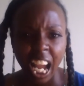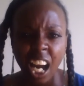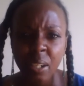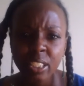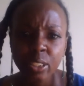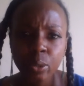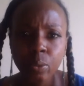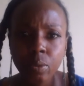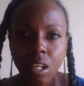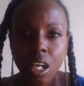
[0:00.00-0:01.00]
How I
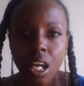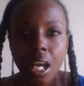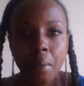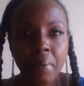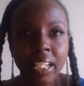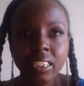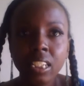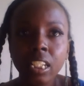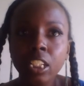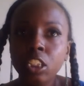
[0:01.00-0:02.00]
do
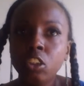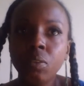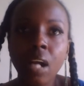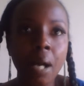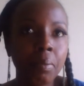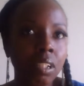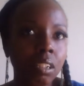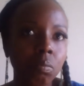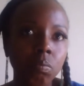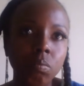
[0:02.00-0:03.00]
basically the drama.